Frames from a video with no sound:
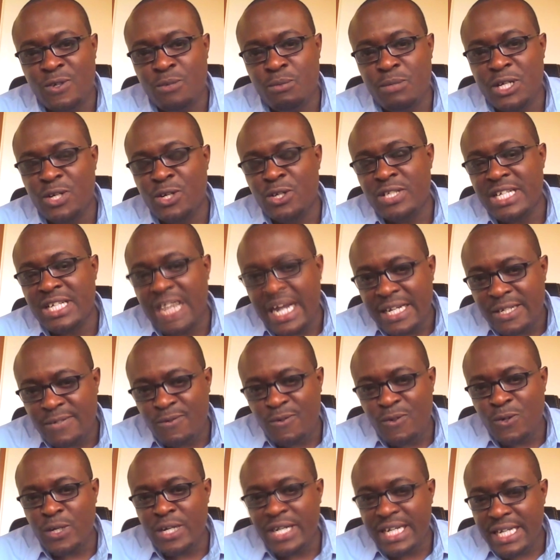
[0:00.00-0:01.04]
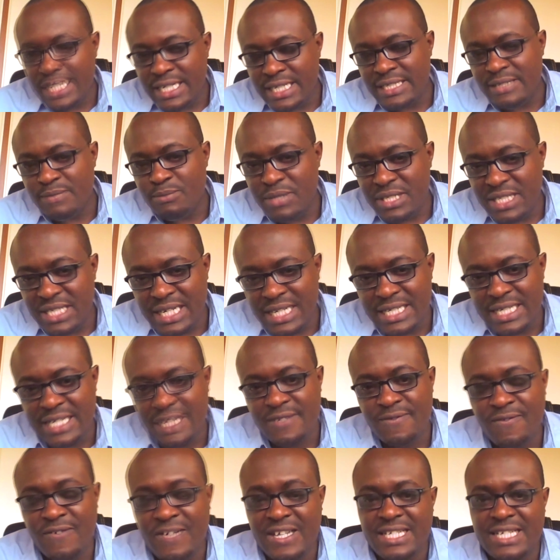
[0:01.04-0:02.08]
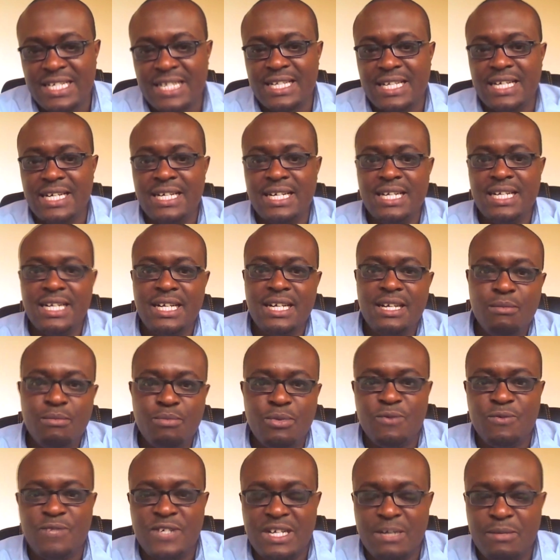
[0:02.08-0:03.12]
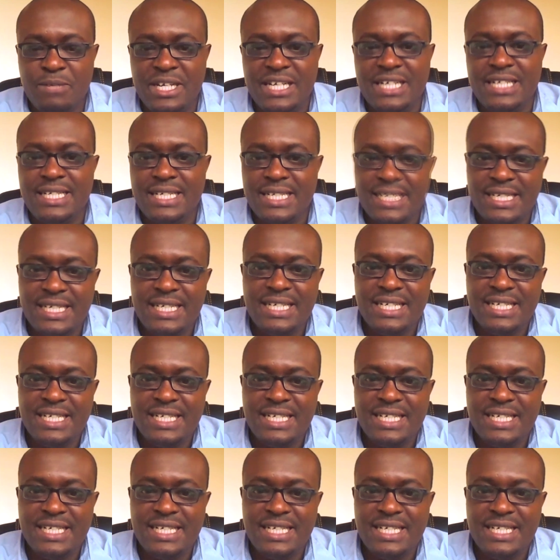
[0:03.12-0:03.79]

flow, because cash flow kills businesses faster than profitability.